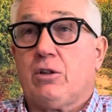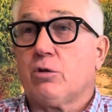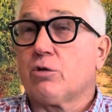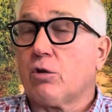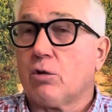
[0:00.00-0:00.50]
No
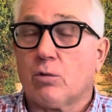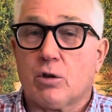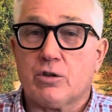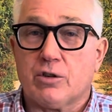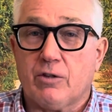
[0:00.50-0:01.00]
truer
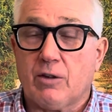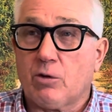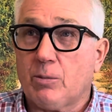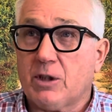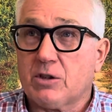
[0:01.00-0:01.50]
words have
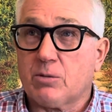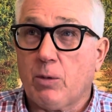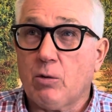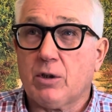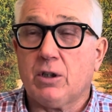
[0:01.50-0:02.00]
ever been
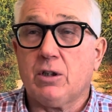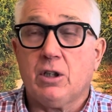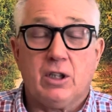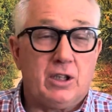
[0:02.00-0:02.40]
spoken.